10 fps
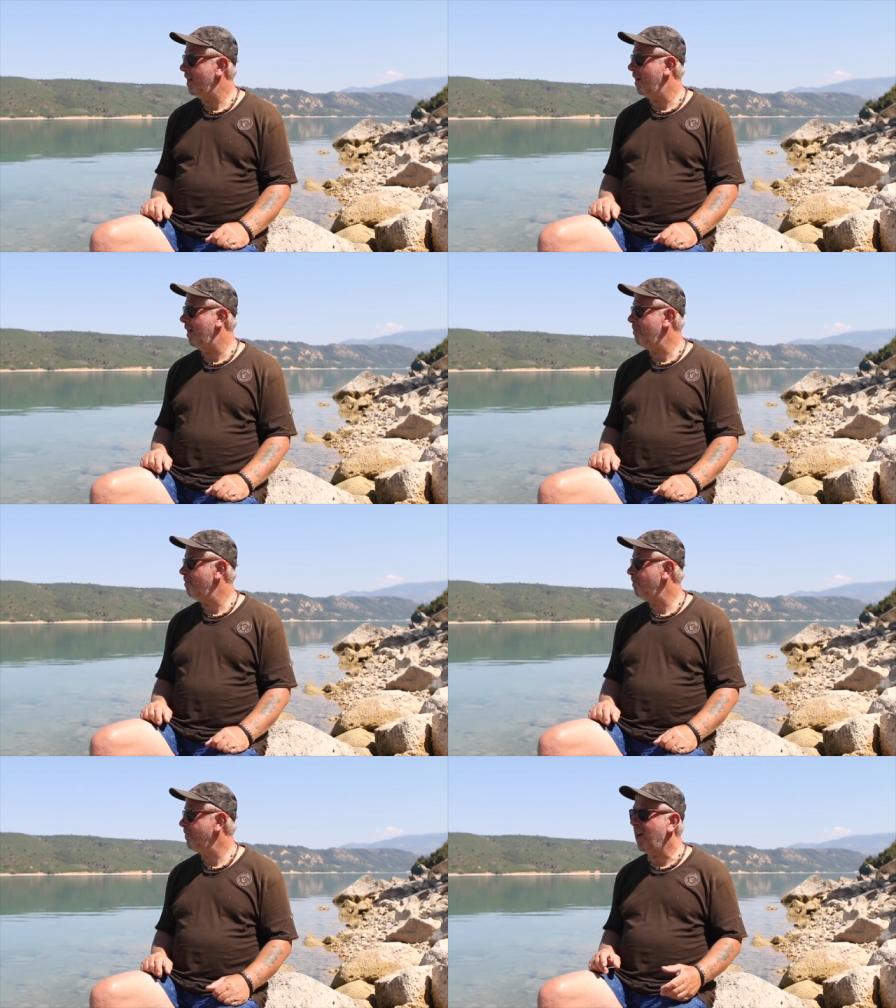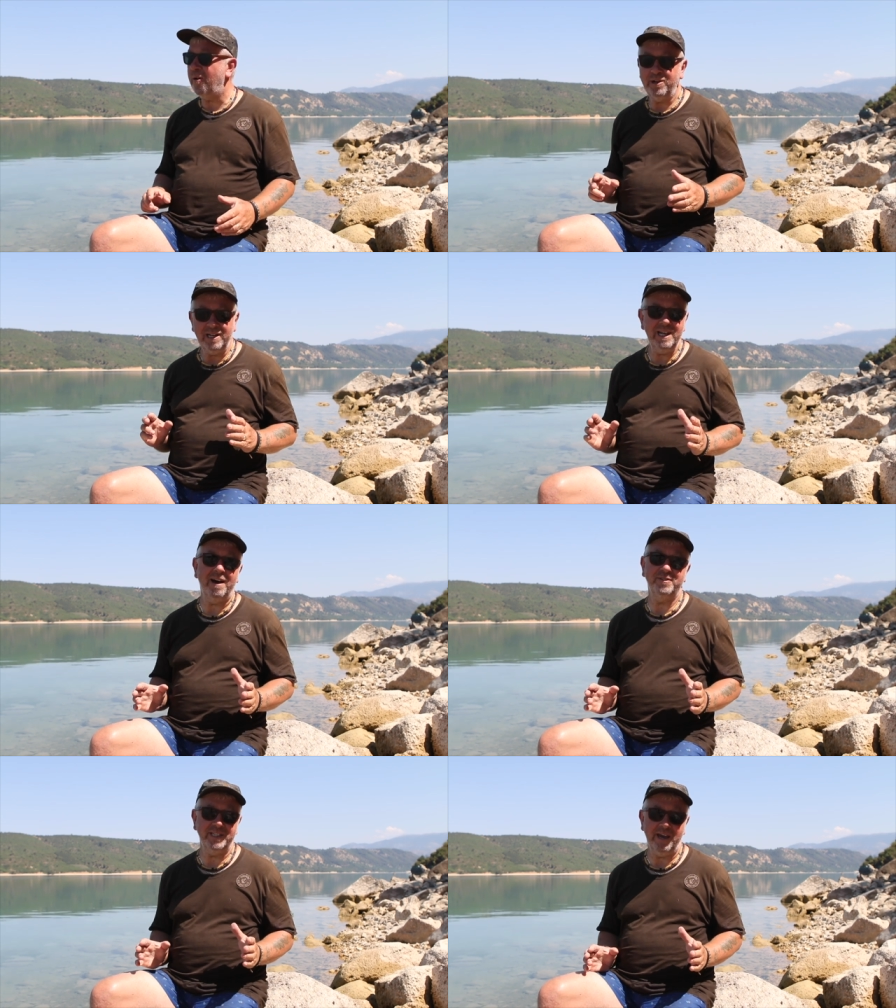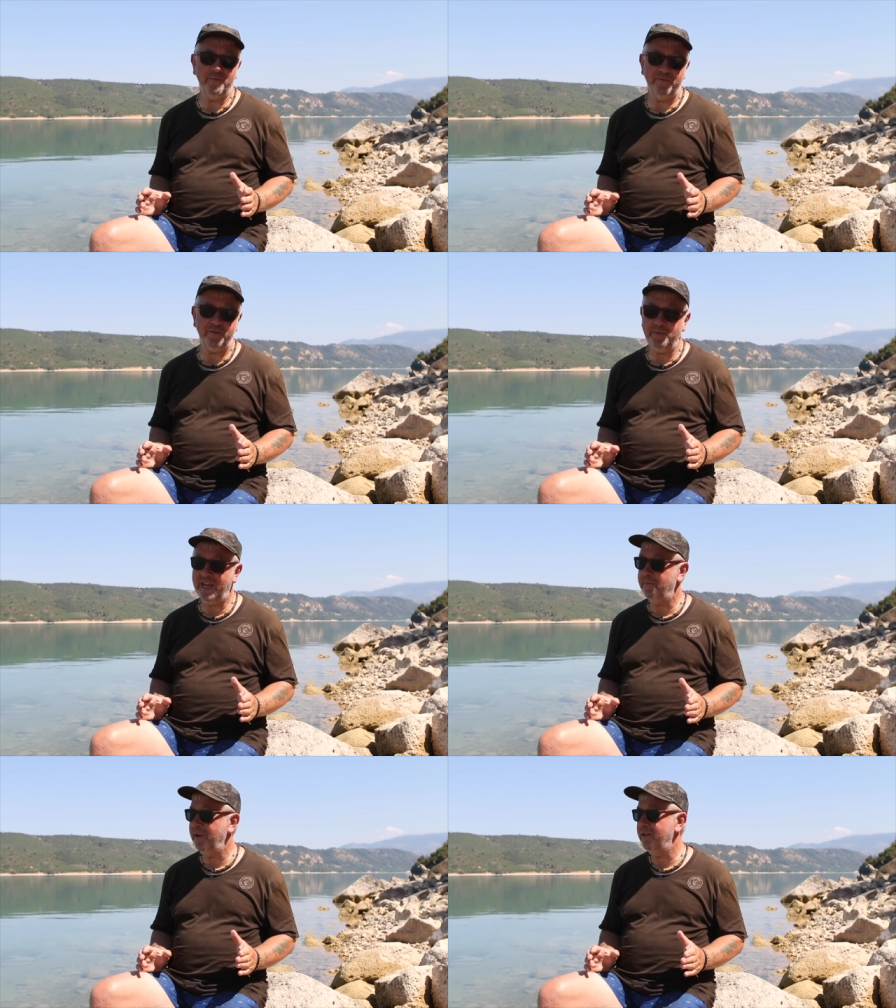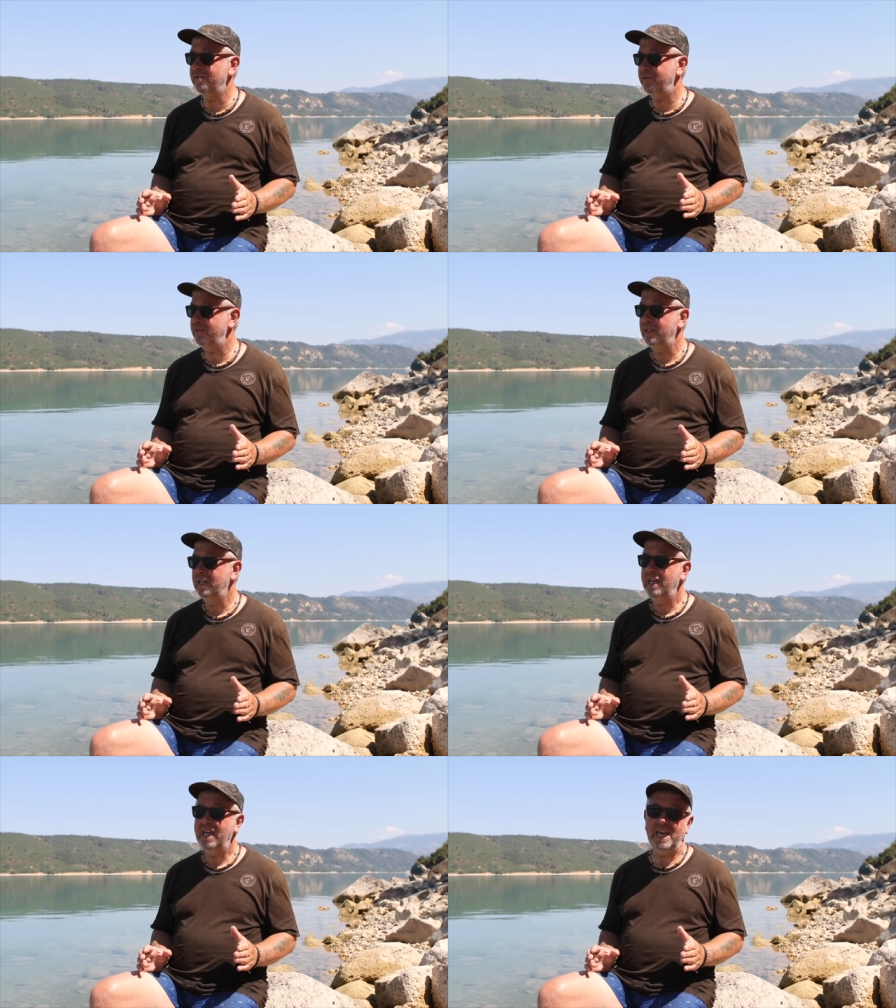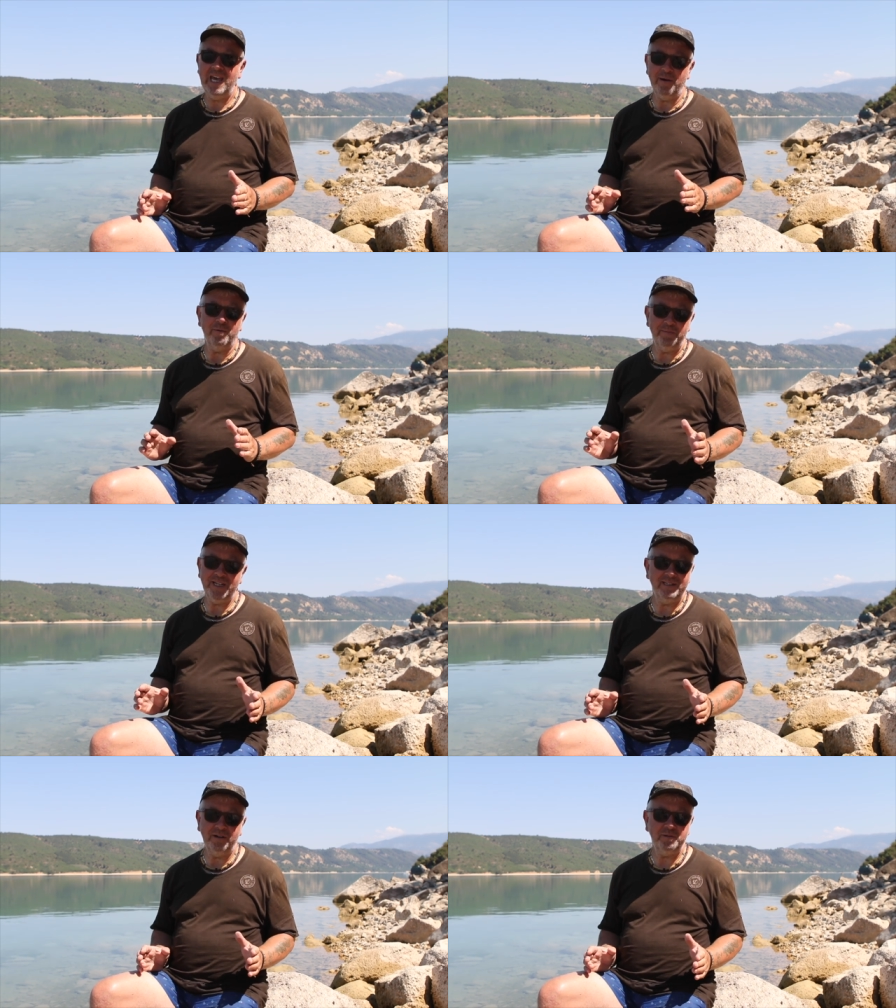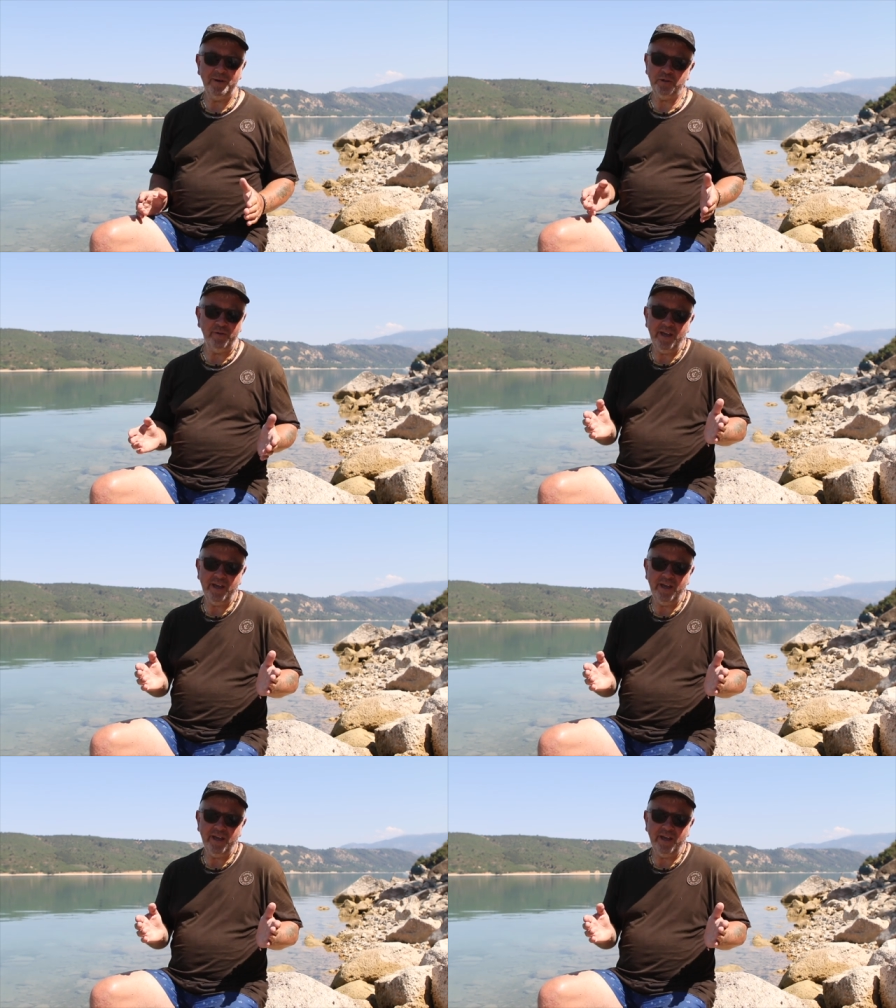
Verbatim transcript: Um, I would love to get one from here because it would be so special.